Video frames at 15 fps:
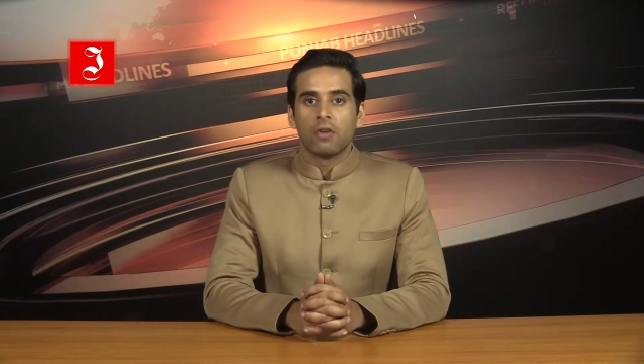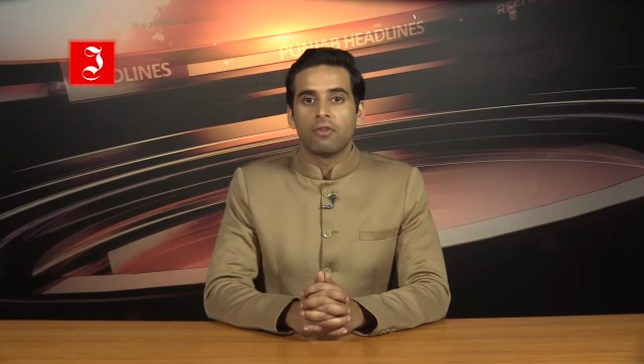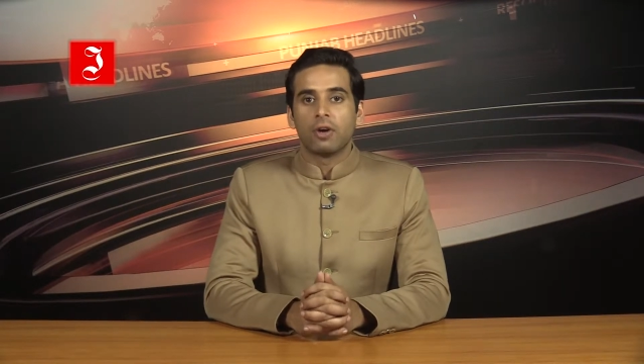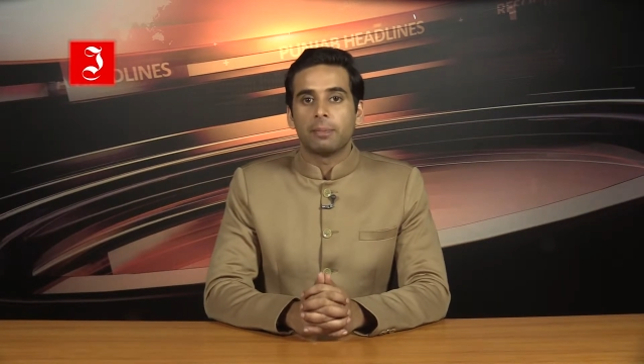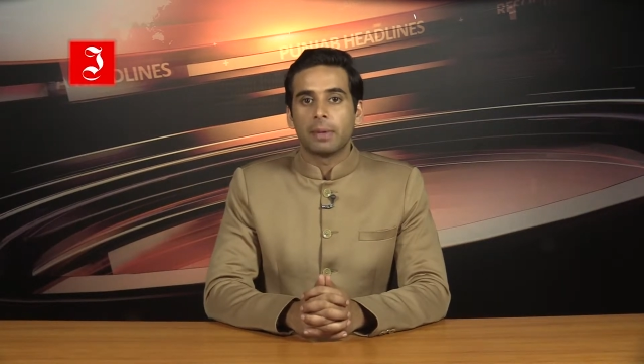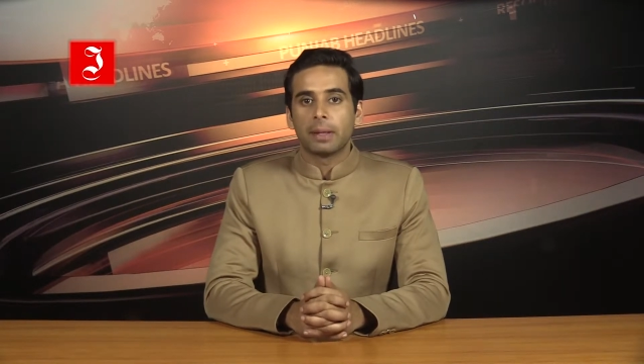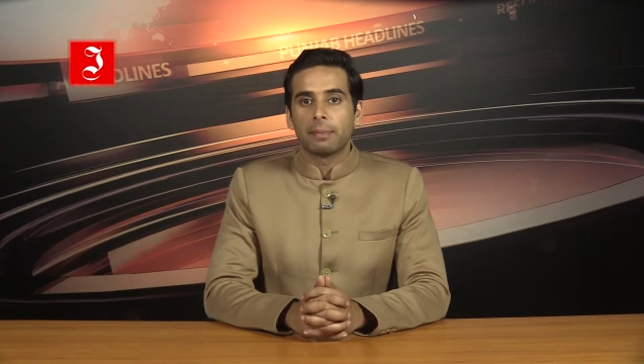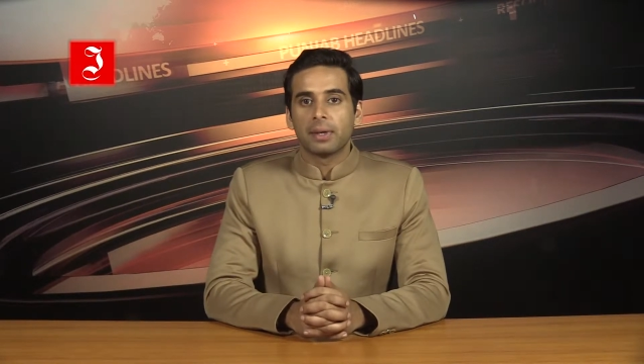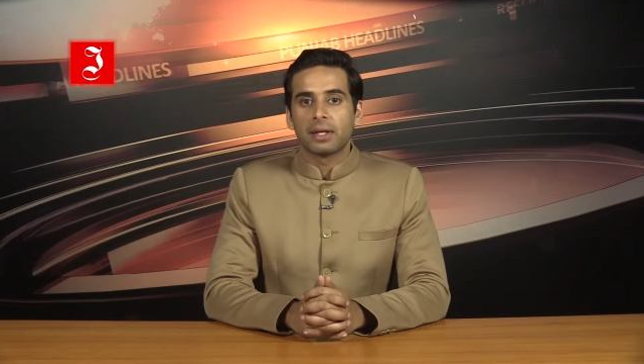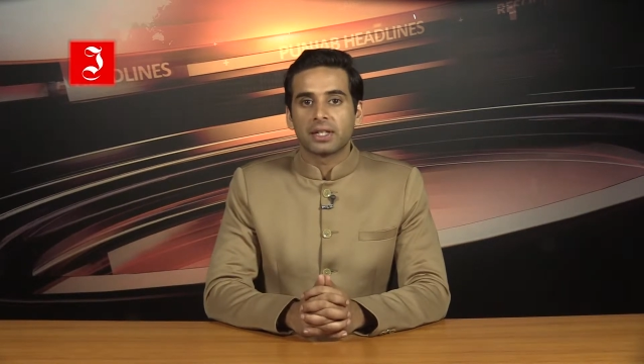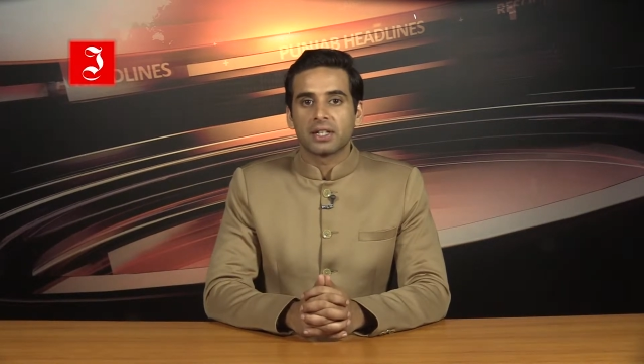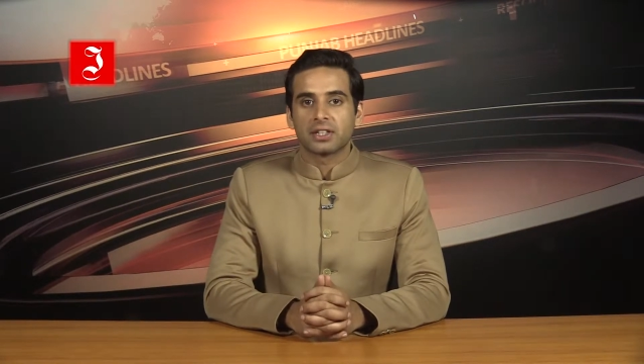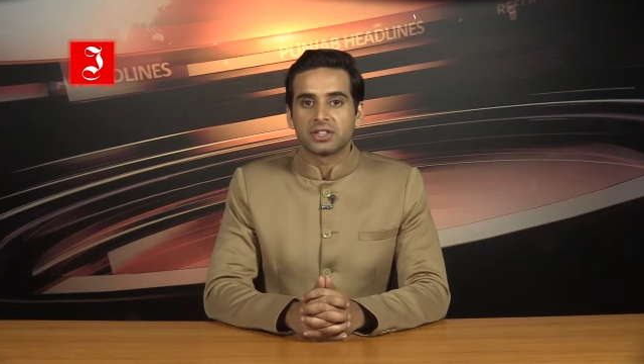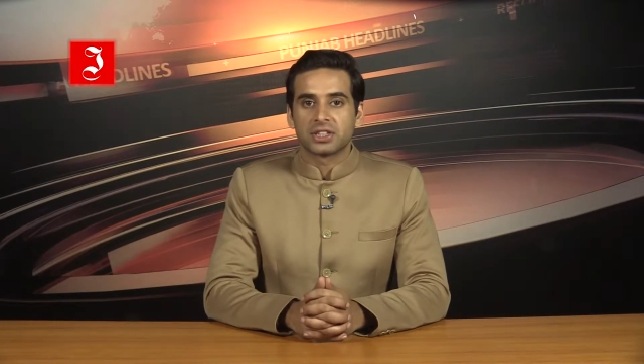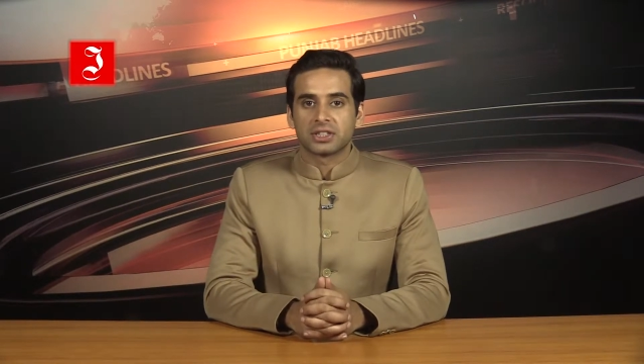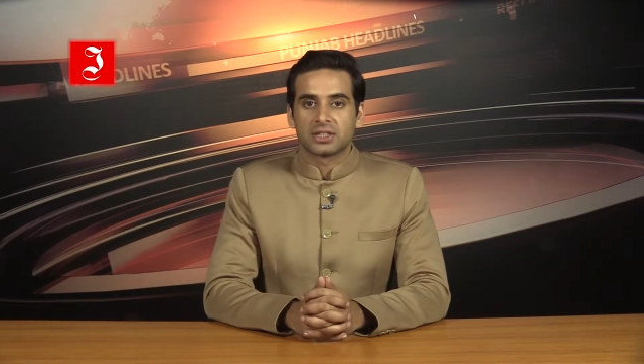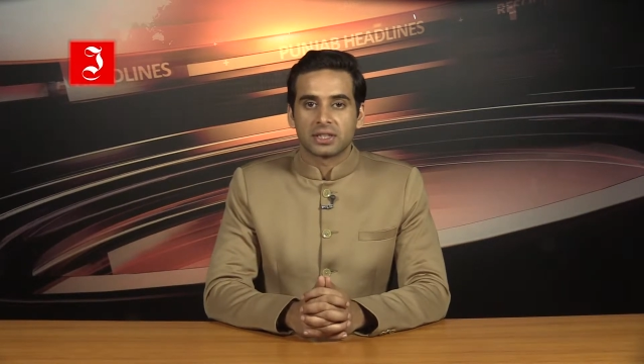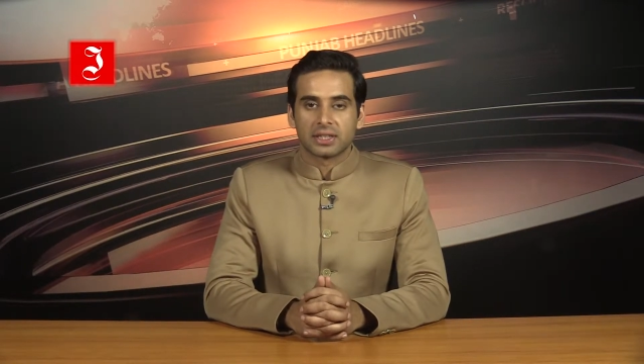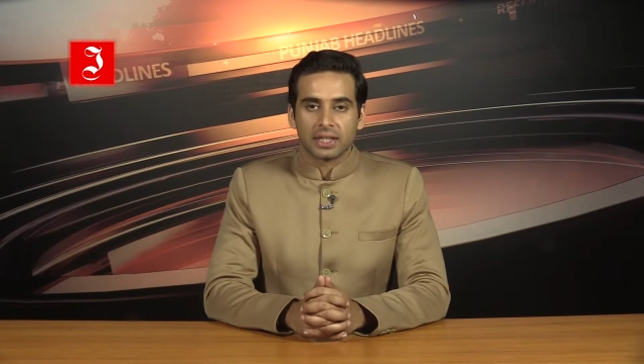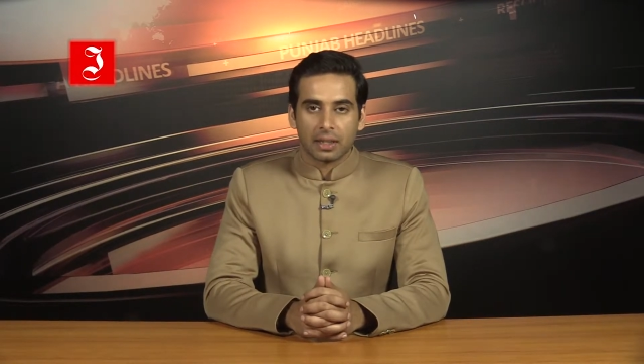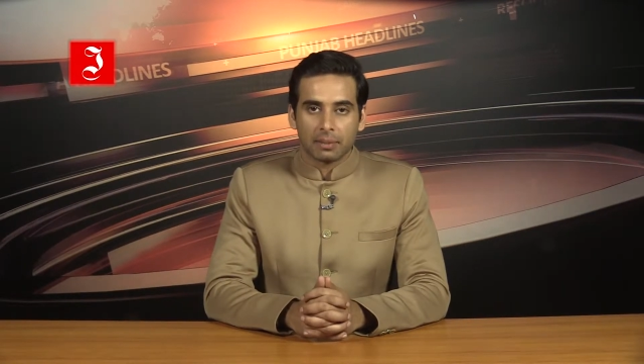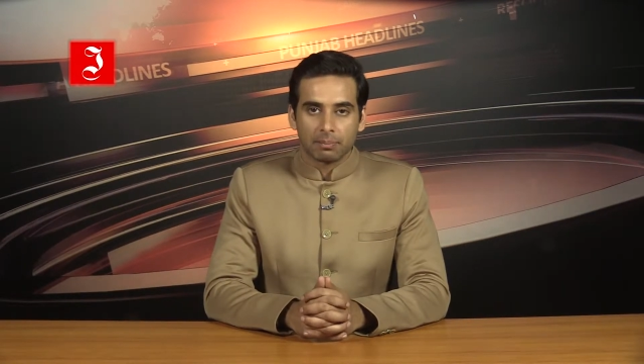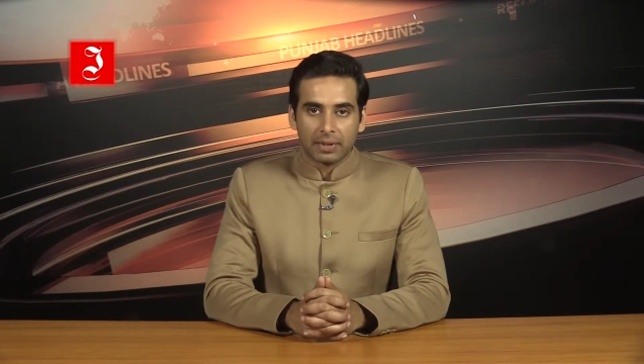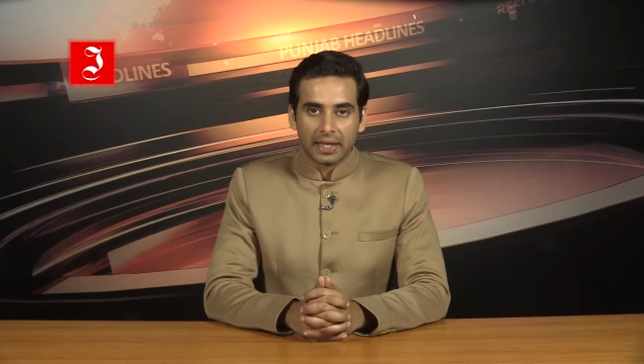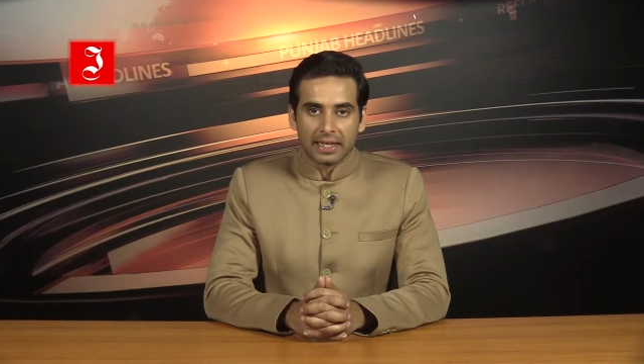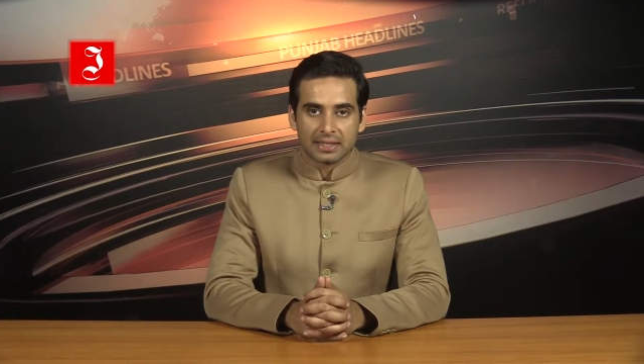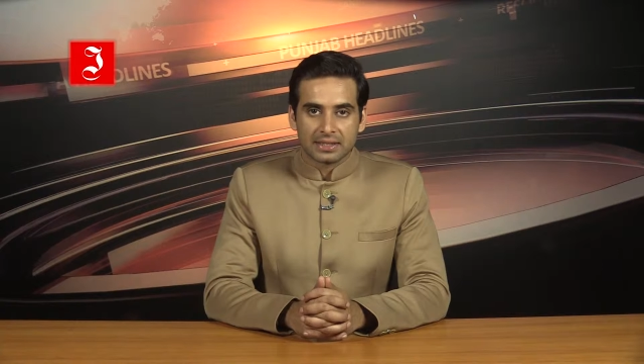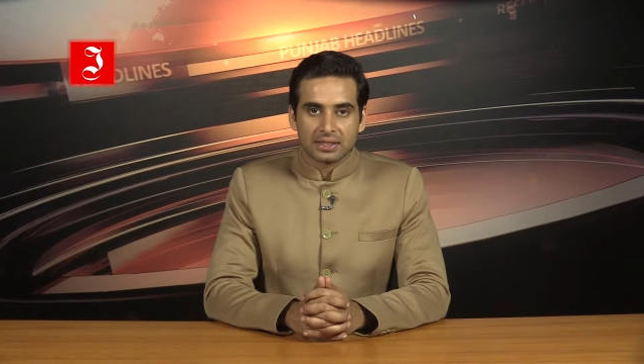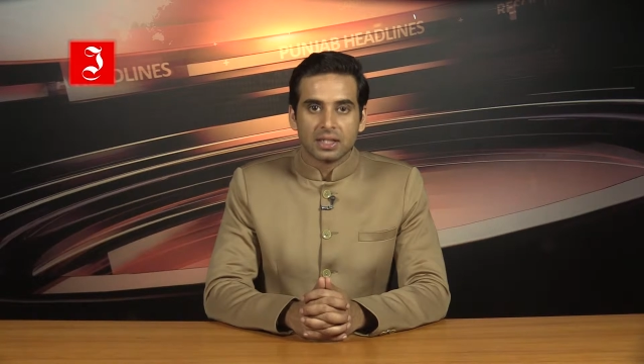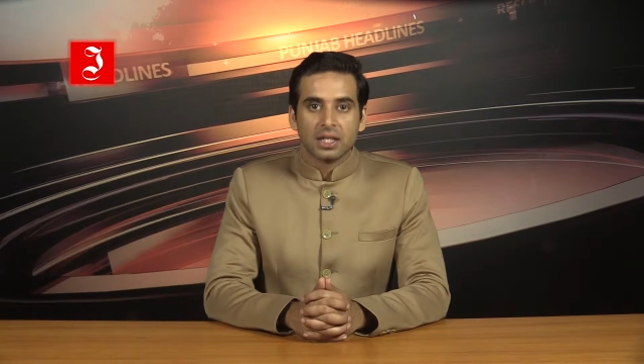where people can register their
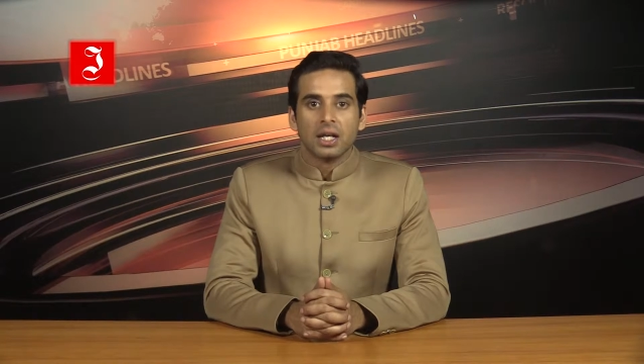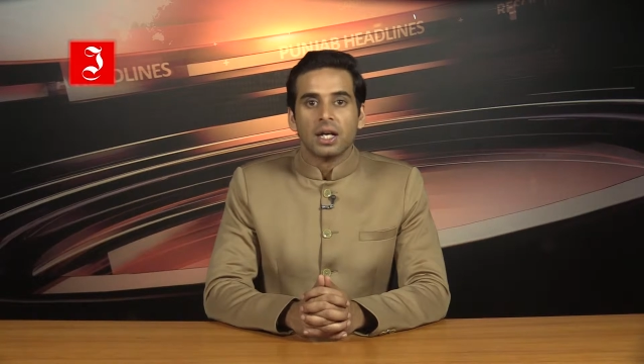complaints.